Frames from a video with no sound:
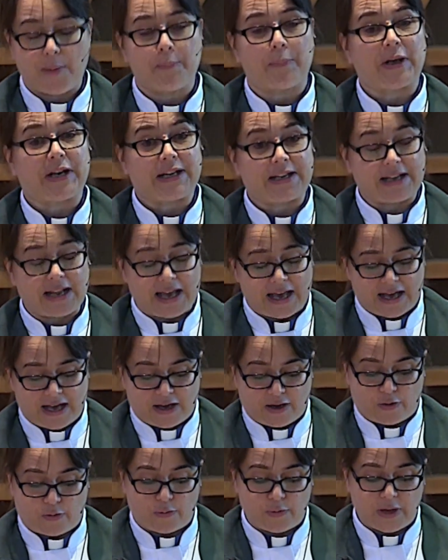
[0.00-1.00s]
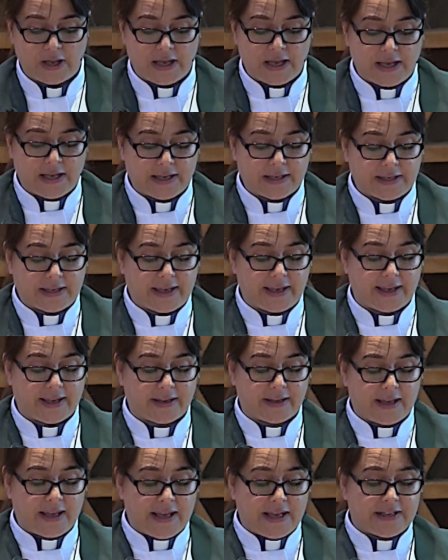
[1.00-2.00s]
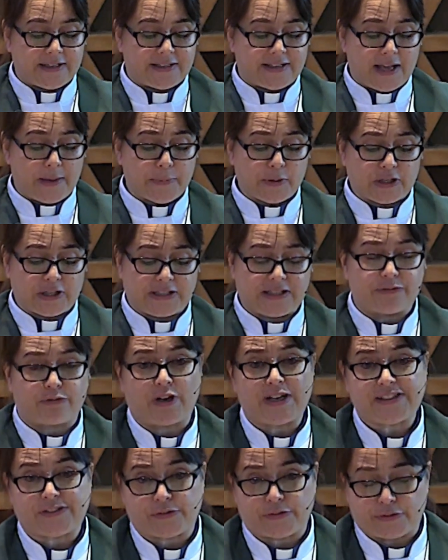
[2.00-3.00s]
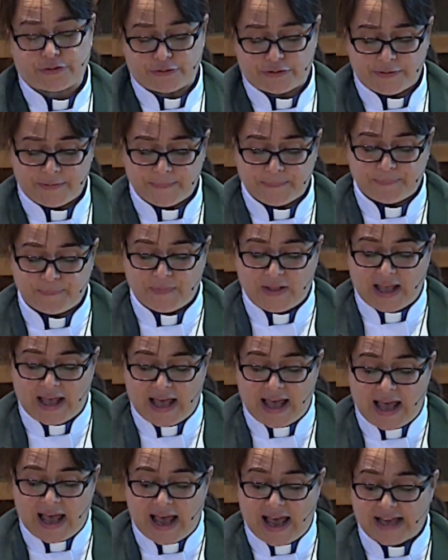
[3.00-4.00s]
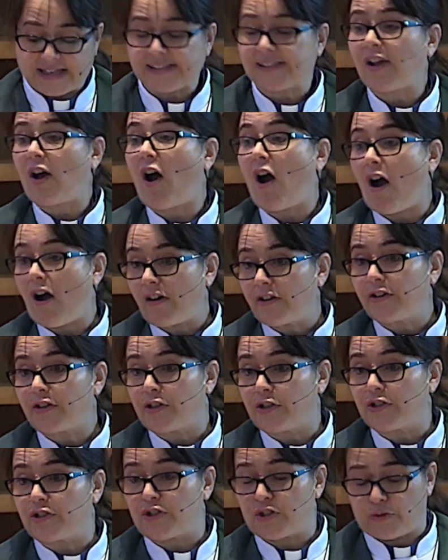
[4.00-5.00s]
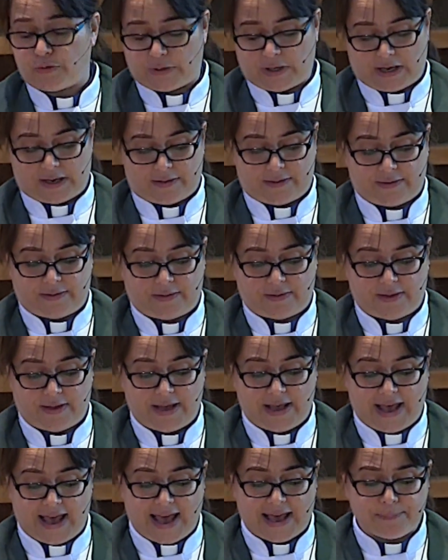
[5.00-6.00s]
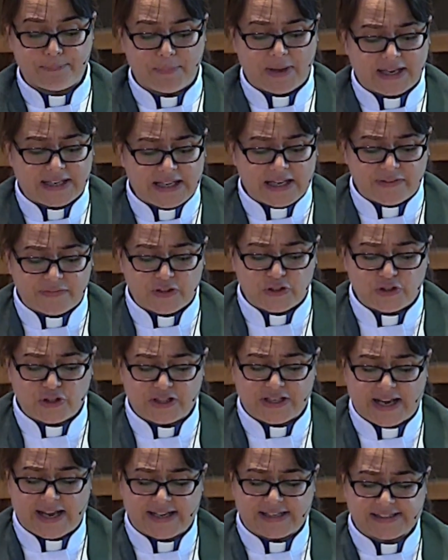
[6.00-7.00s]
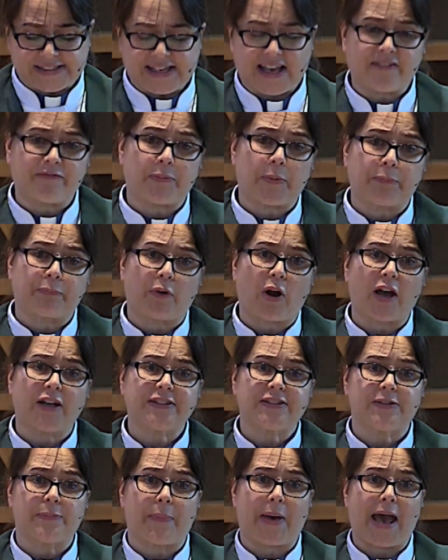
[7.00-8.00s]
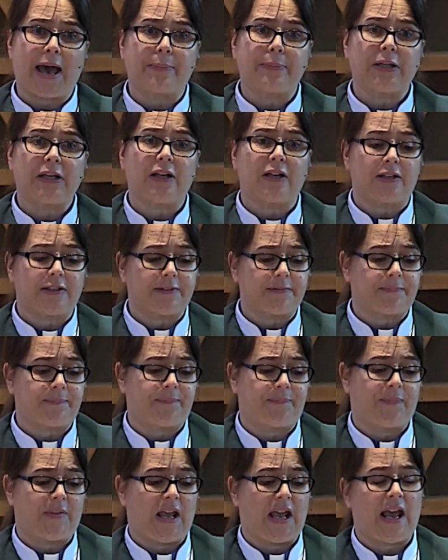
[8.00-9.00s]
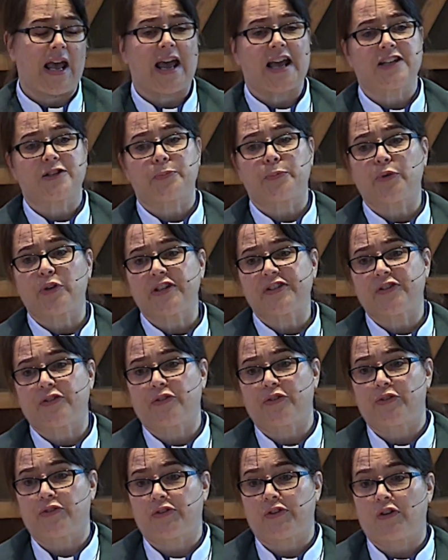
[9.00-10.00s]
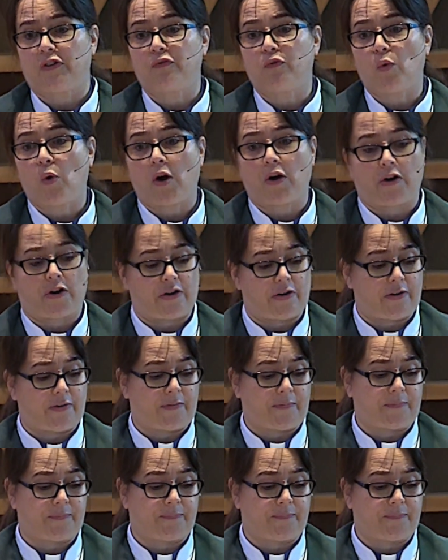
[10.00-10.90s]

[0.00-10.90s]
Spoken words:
But now, King Nebuchadnezzar has conquered Judah, and many of the Judeans have been brought to Babylon as prisoners of war.